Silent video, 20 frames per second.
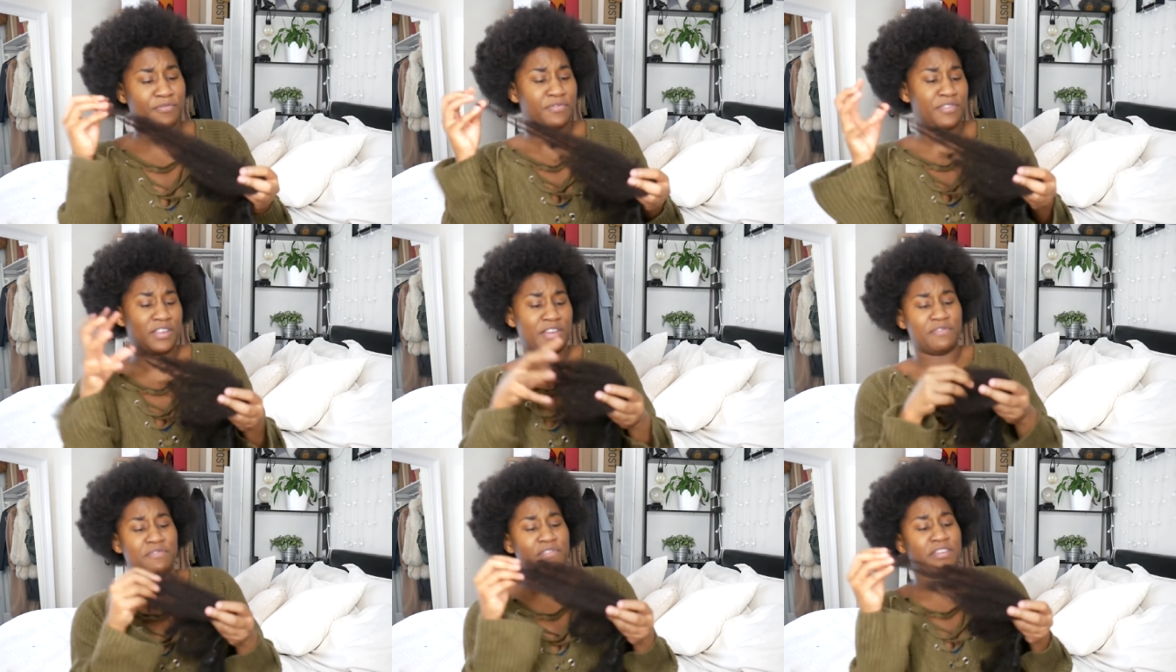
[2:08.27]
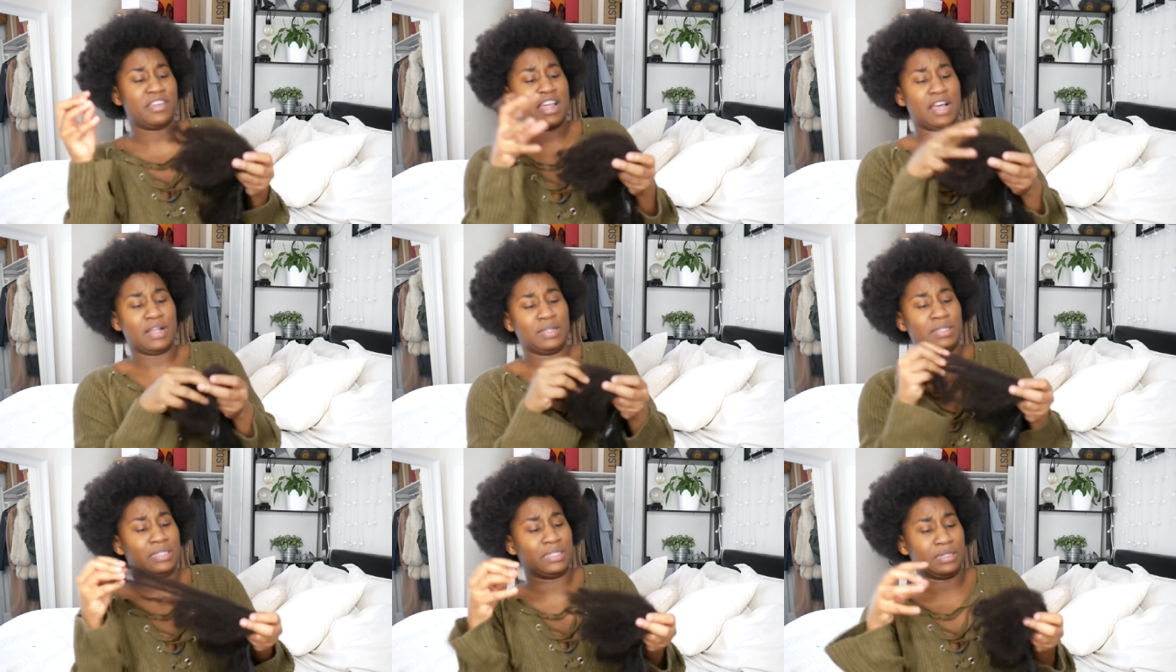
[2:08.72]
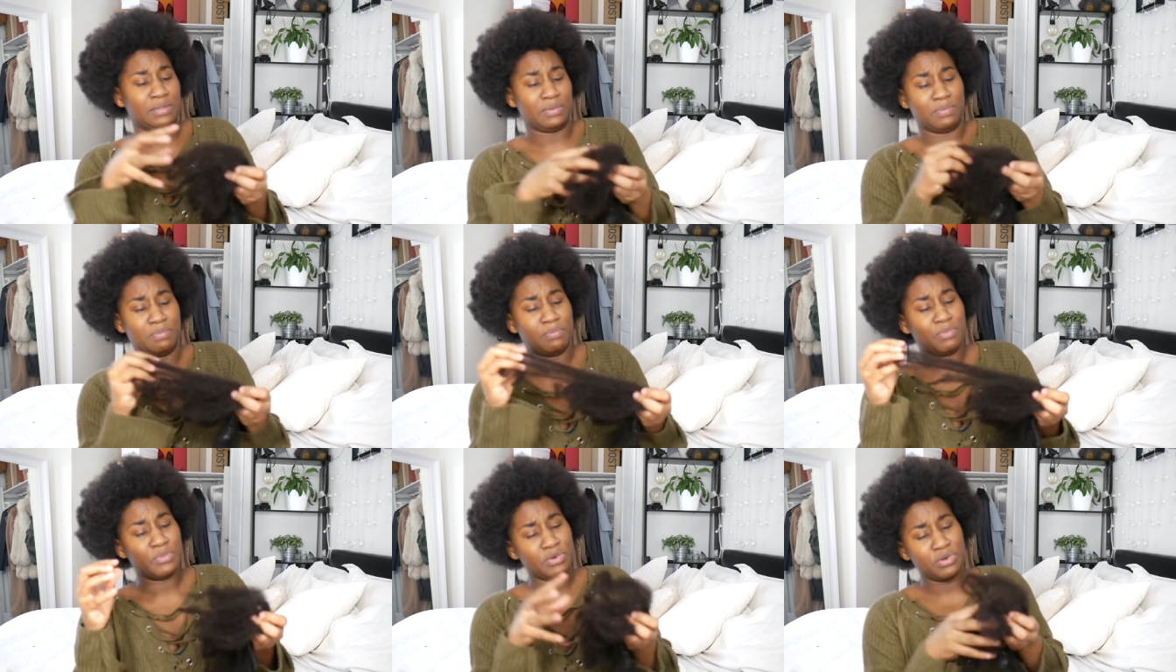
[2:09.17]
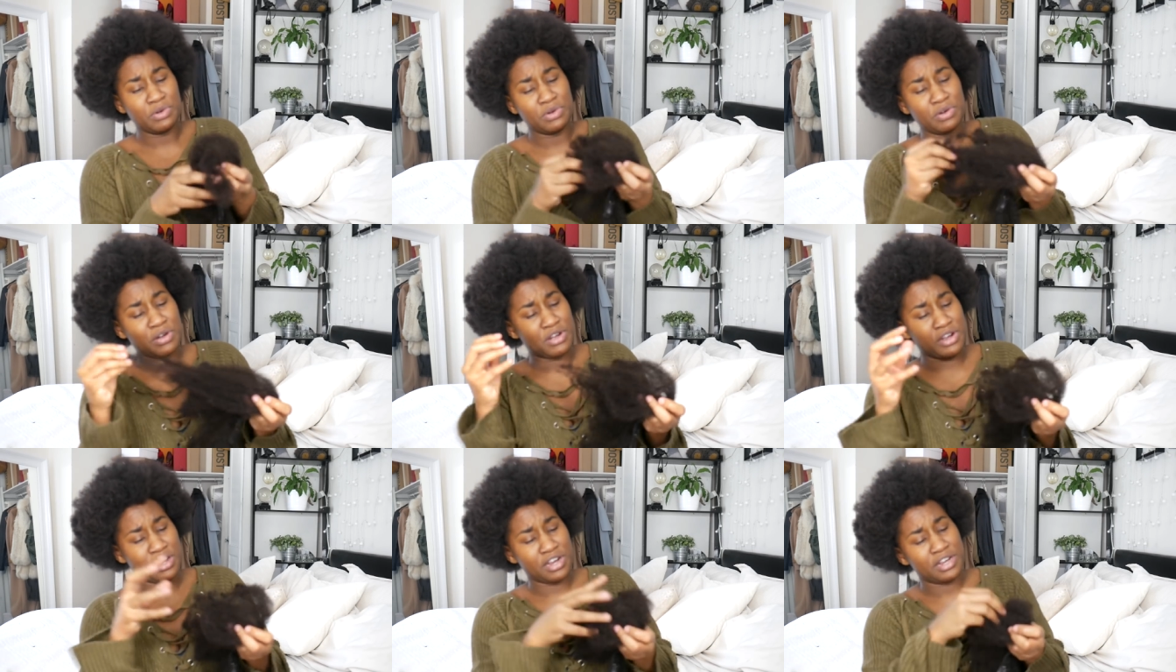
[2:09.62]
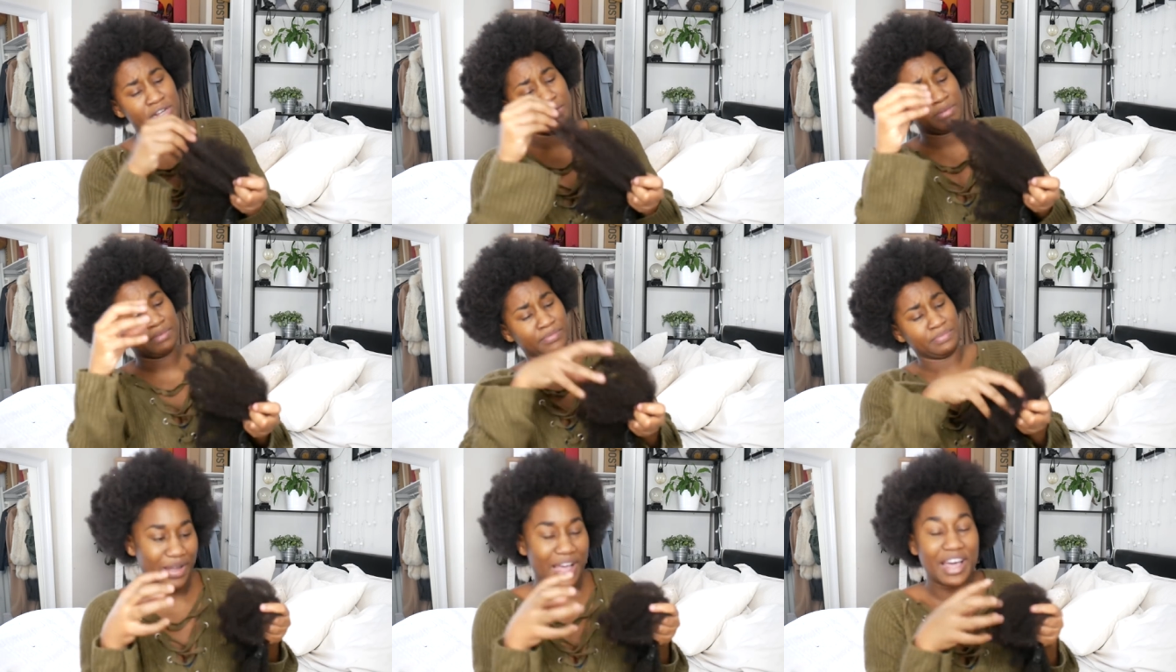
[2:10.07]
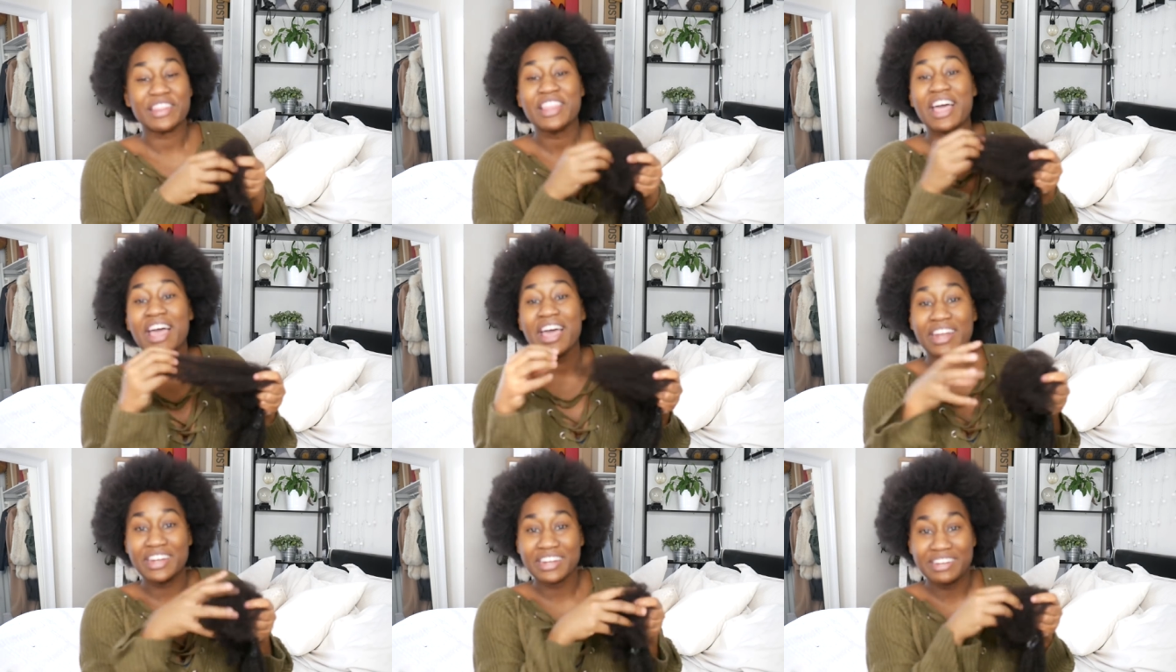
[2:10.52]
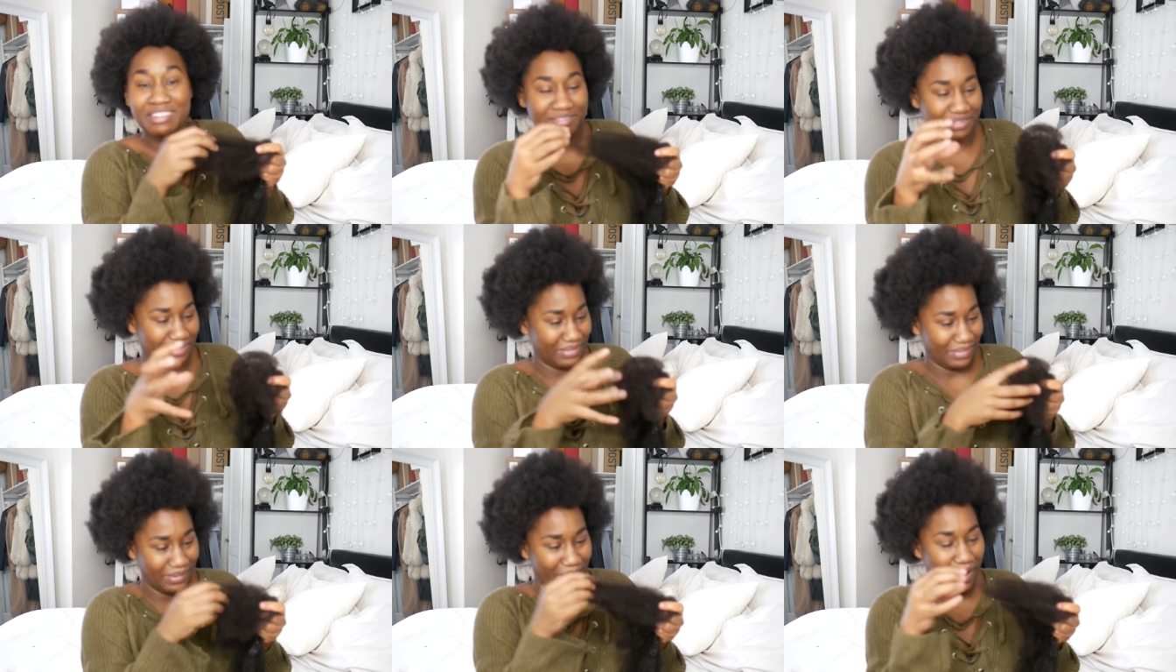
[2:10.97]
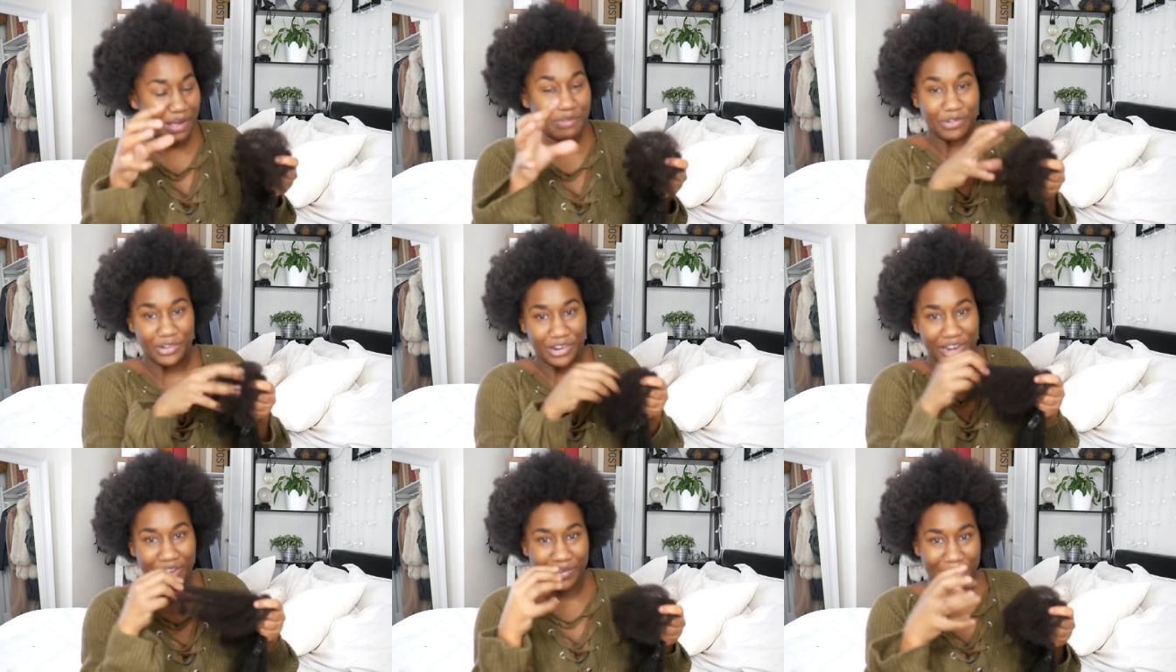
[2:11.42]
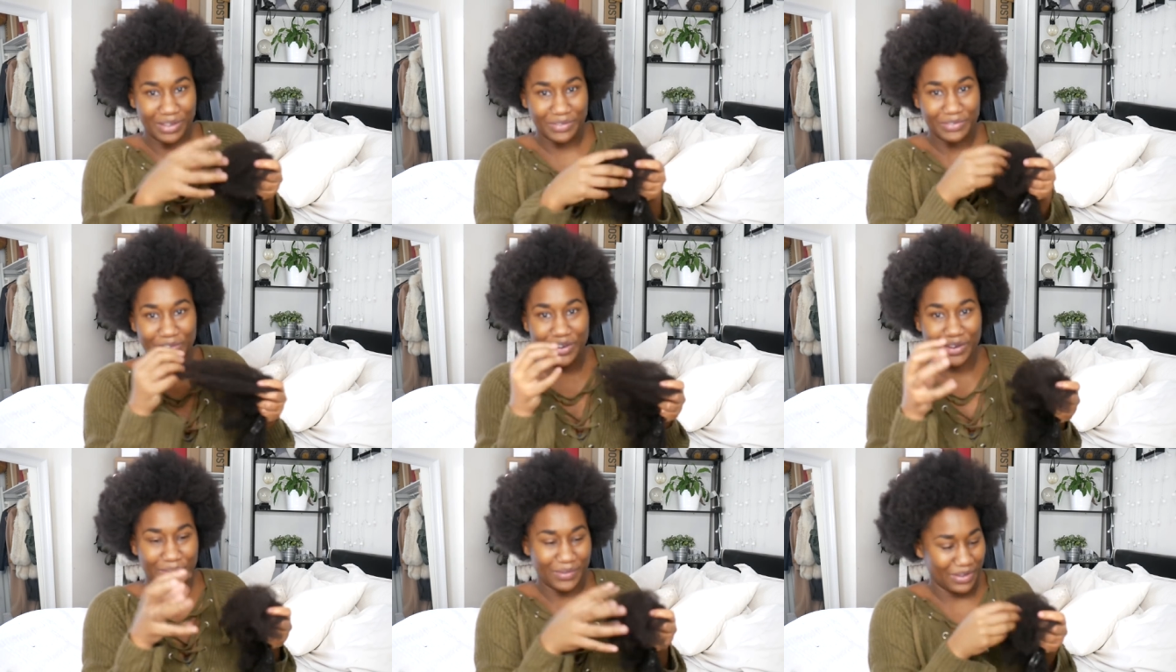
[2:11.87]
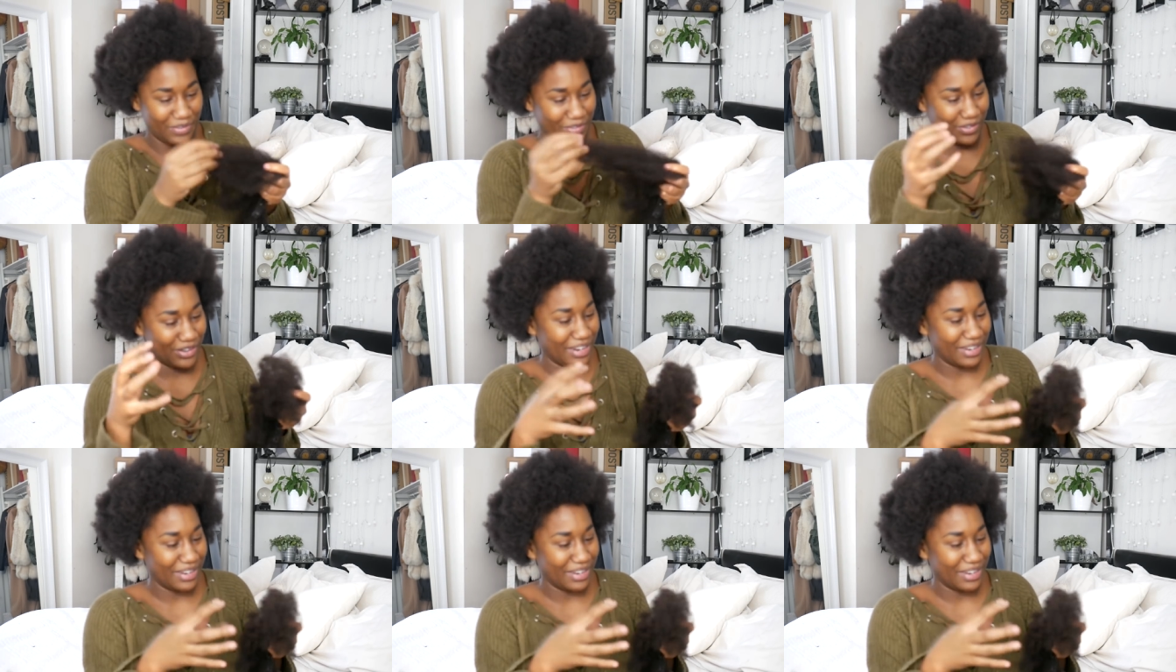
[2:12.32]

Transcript: Fluff it out some more. And then, wait for it, wait for it, wait for